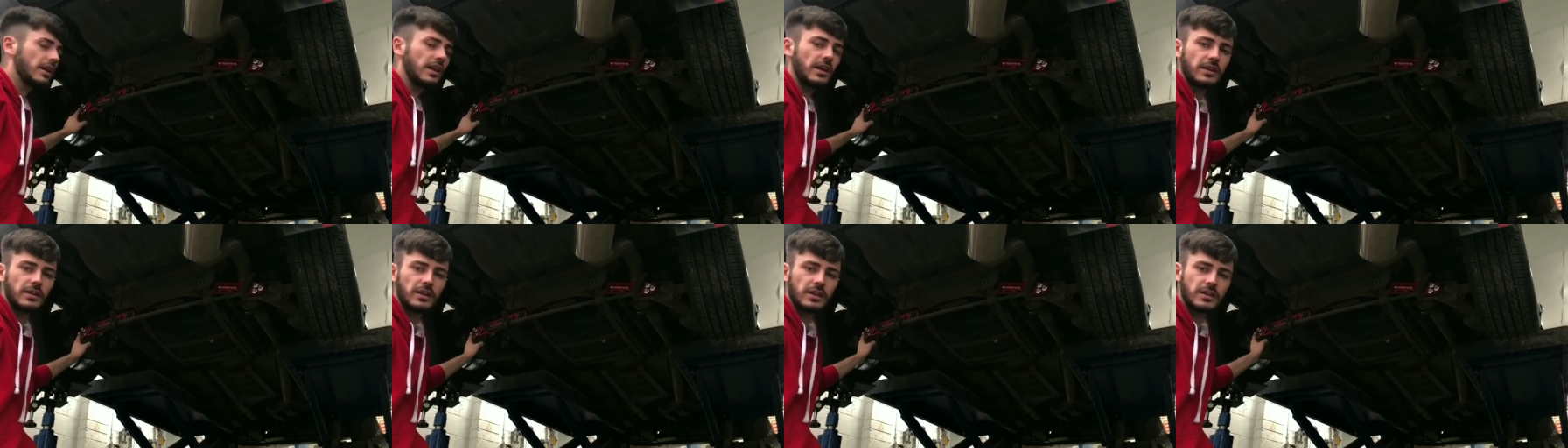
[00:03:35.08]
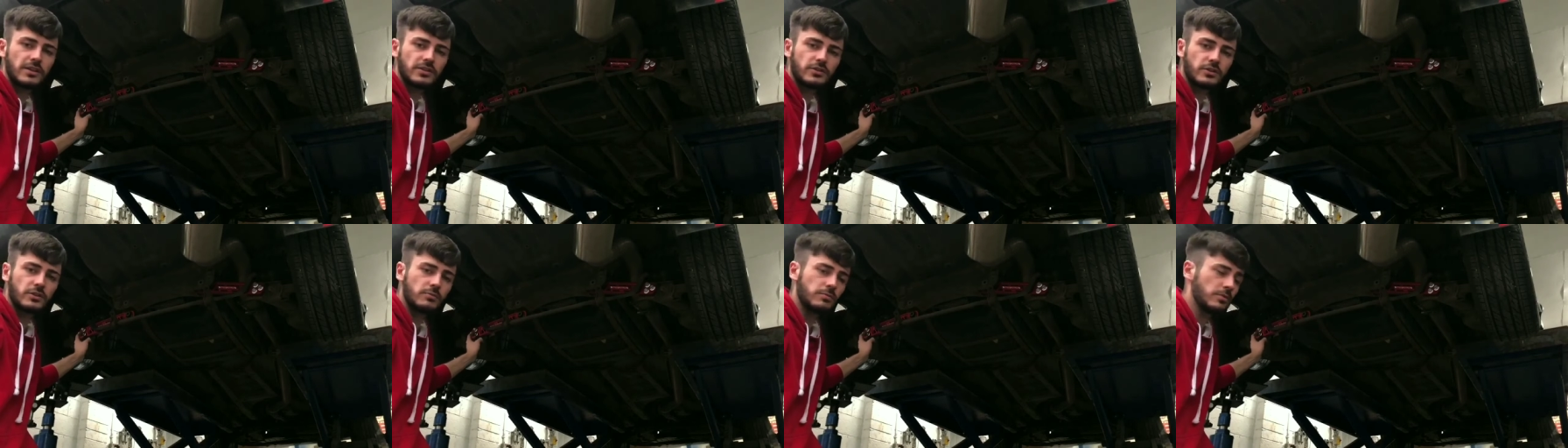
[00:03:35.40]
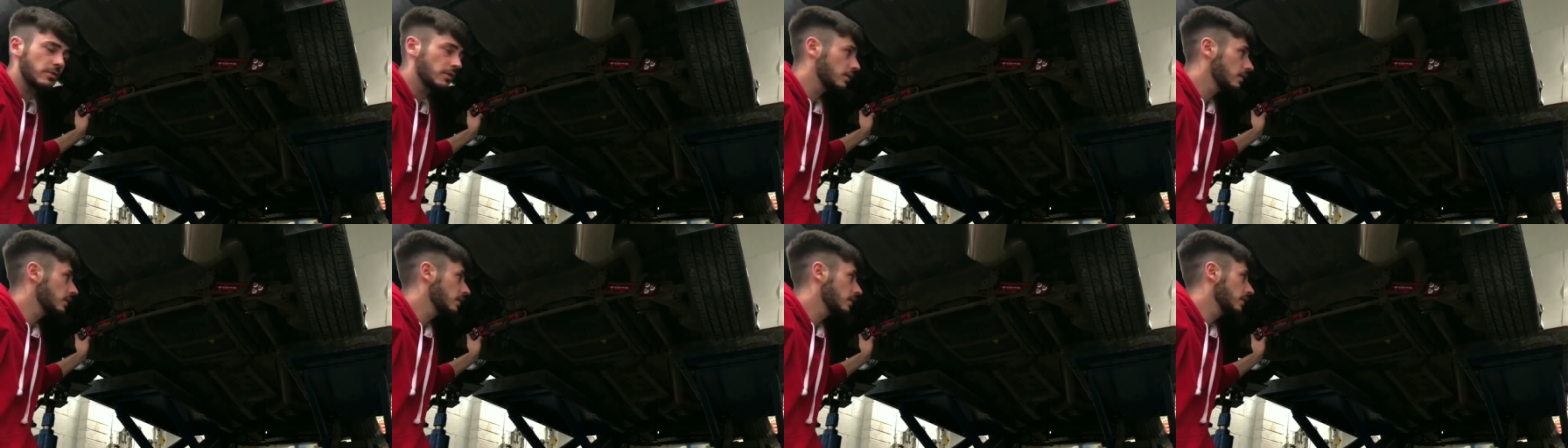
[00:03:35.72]
to line these up.
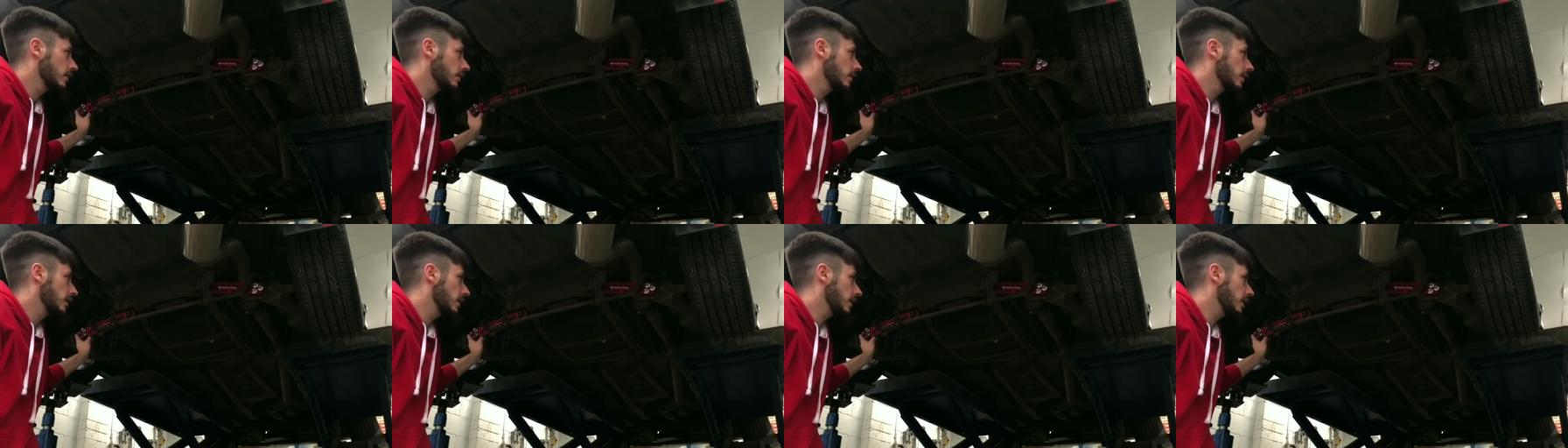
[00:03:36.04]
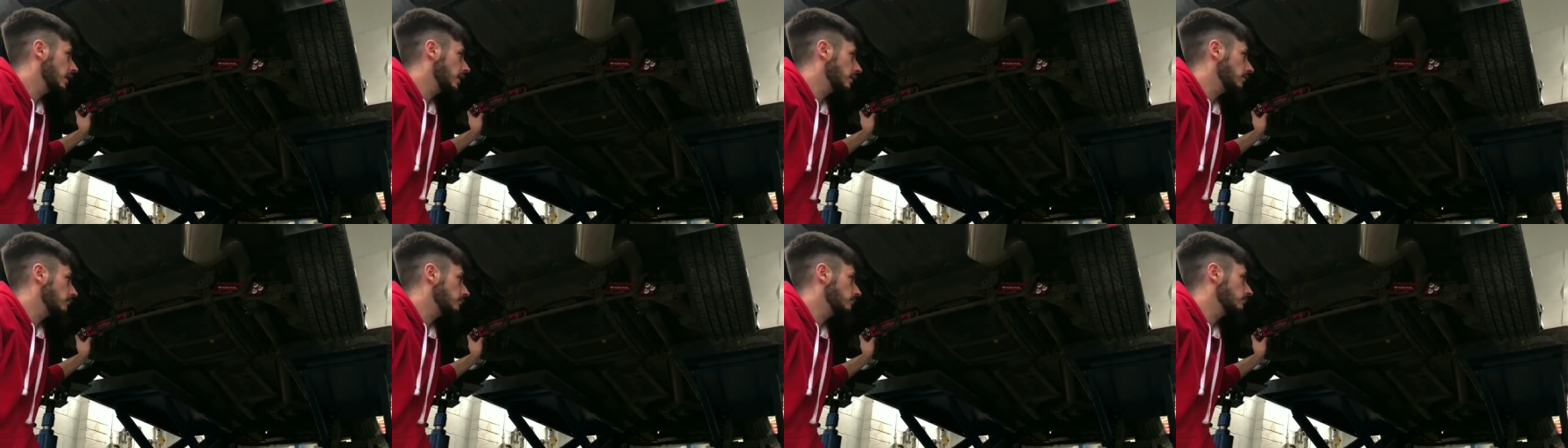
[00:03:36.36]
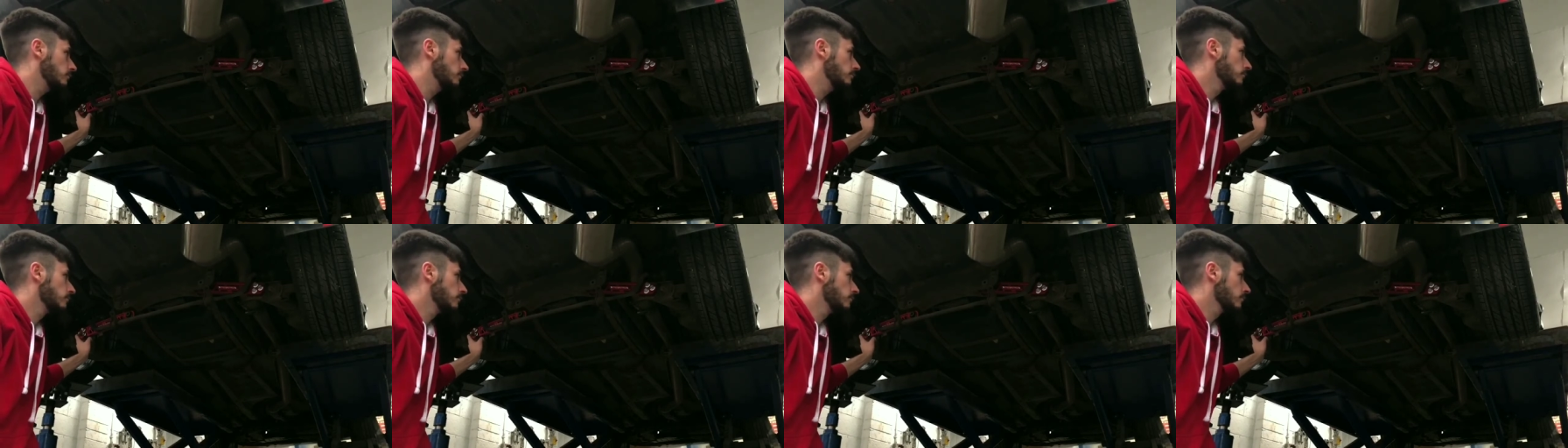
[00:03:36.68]

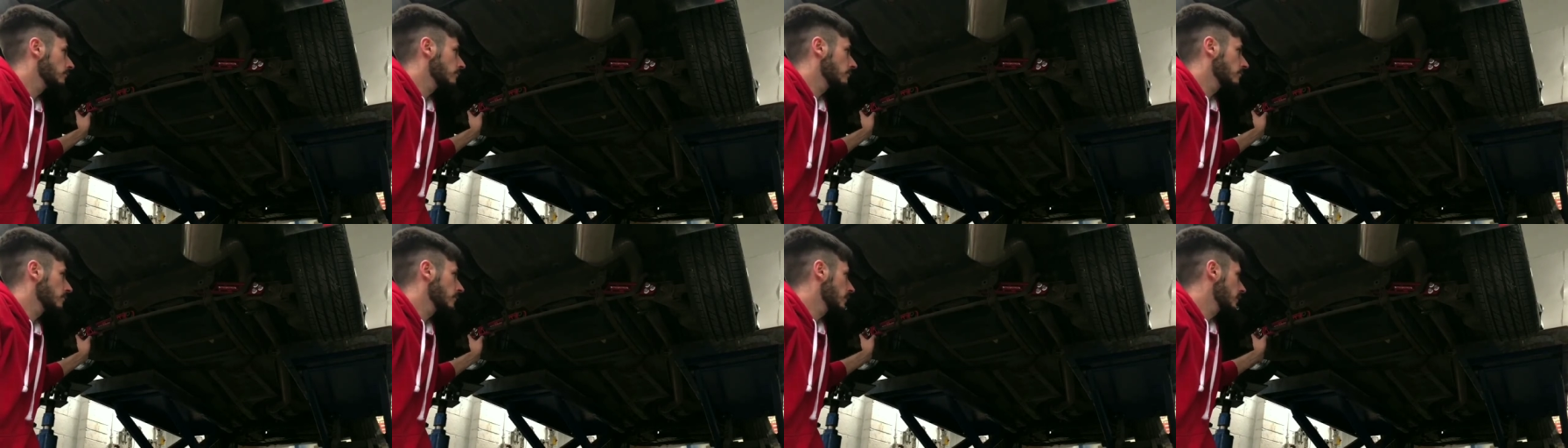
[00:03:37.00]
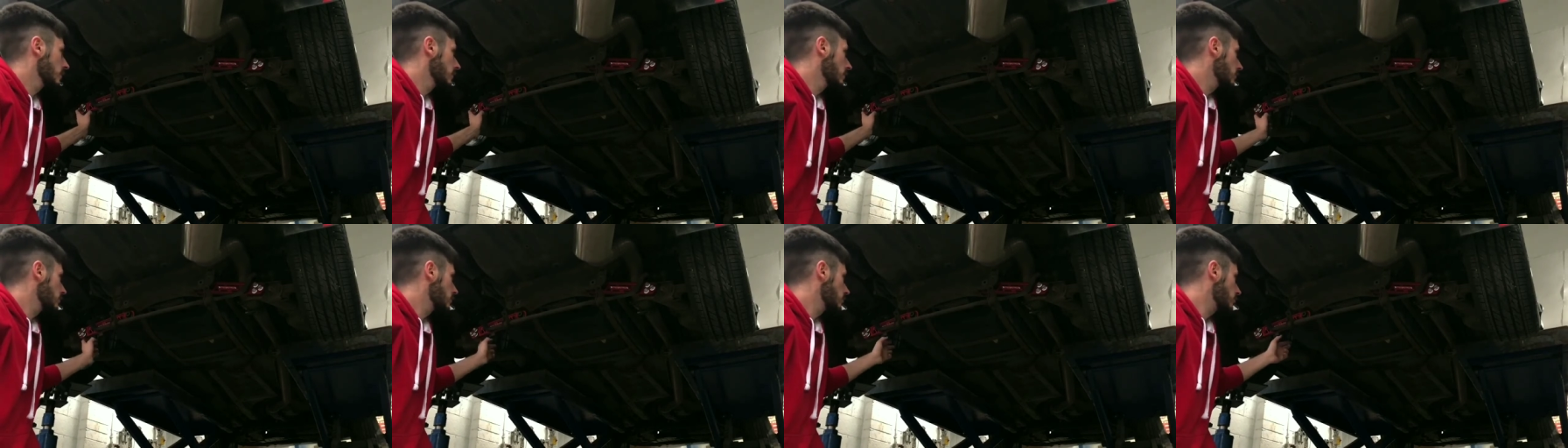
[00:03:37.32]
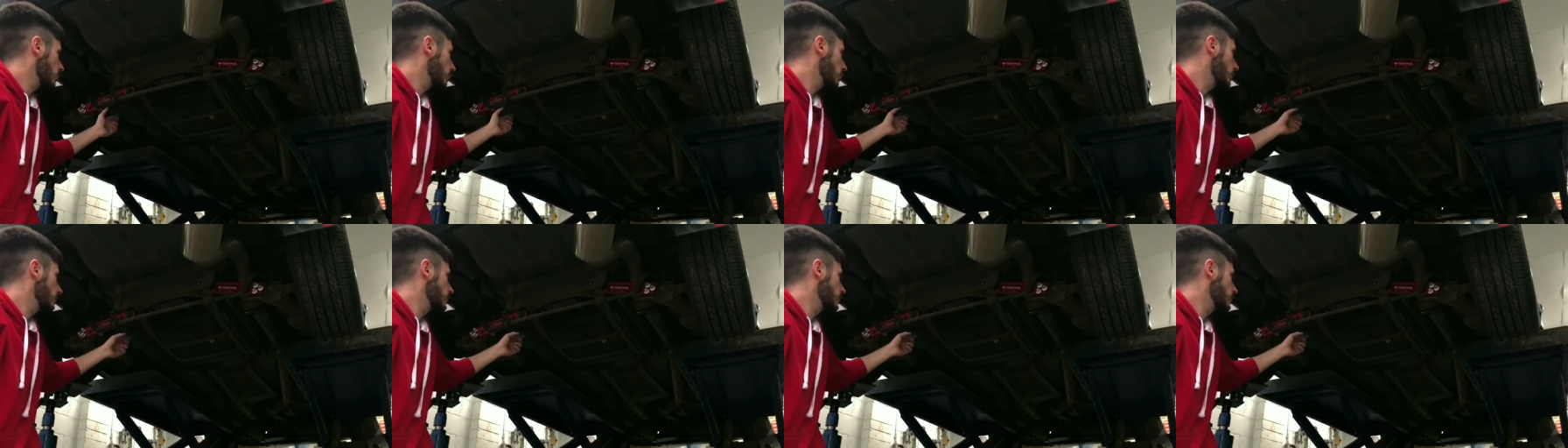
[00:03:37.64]
Um, so what